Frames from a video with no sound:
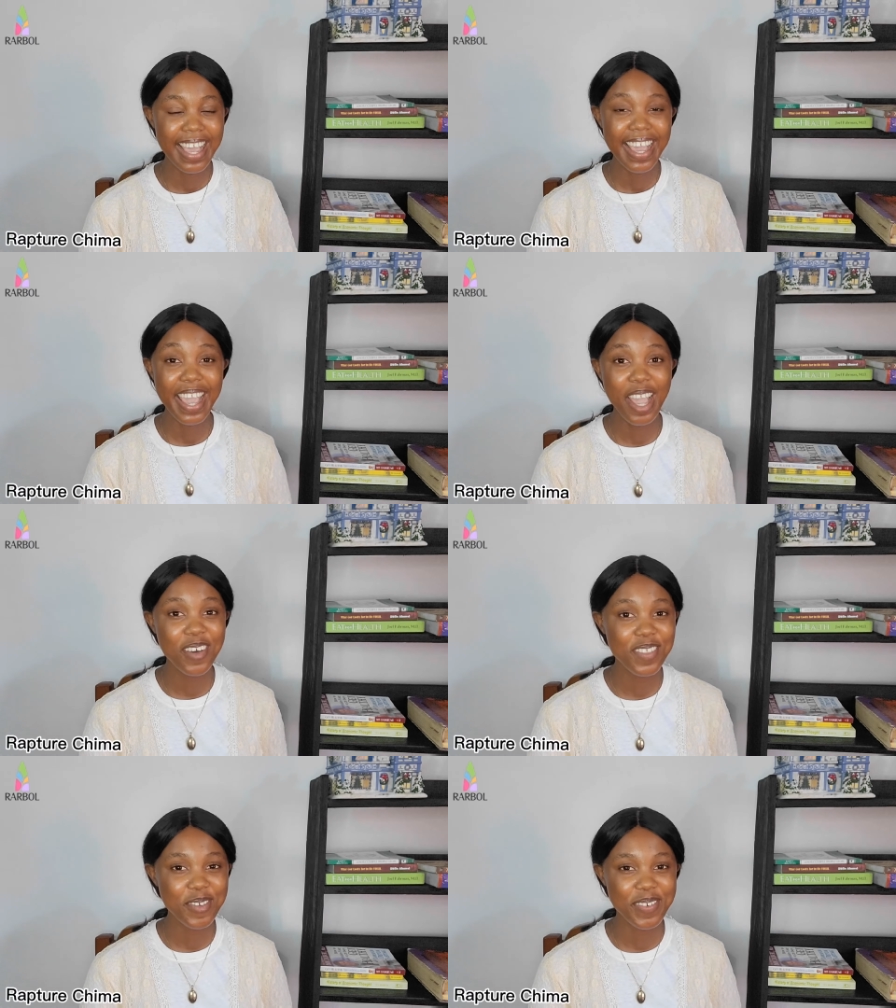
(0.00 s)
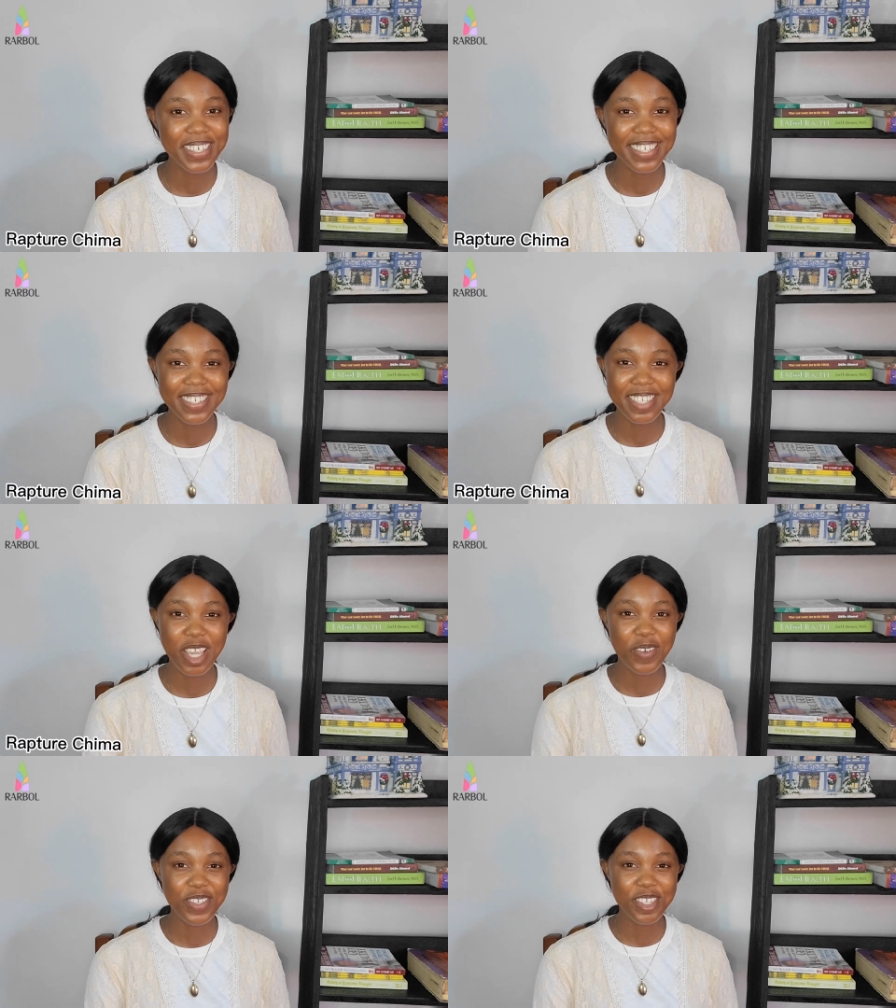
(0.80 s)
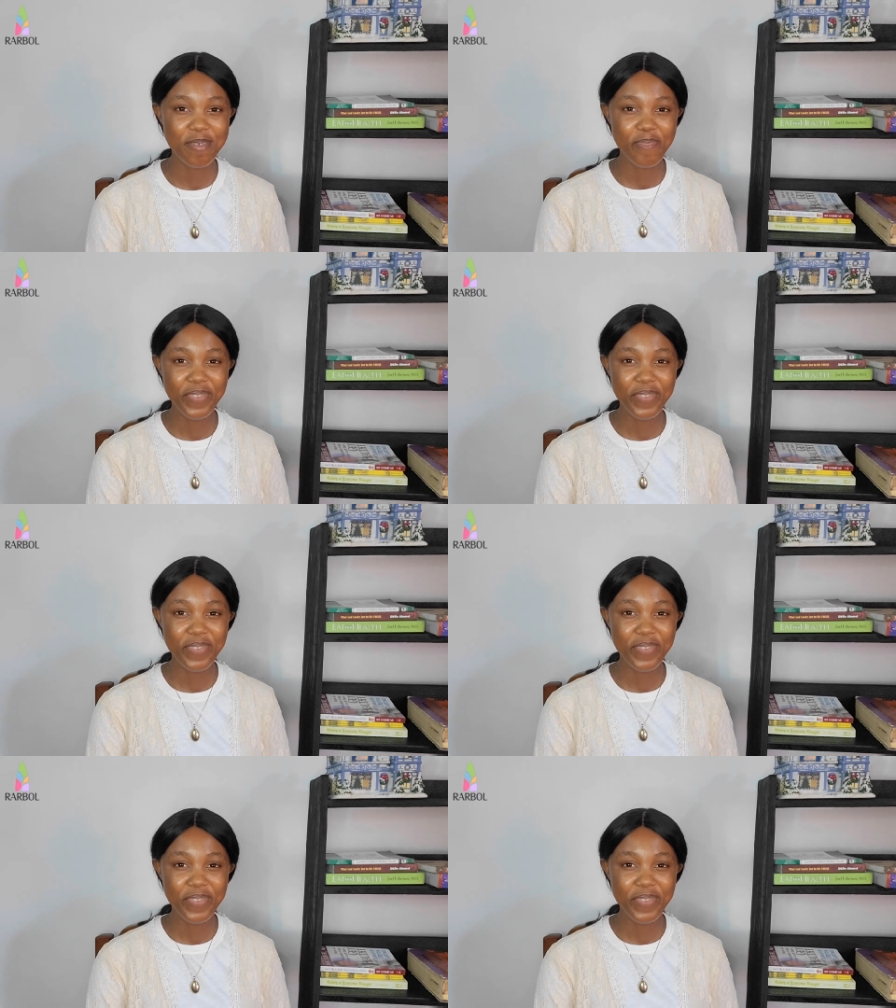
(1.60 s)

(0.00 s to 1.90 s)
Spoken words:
a health and wellness coach.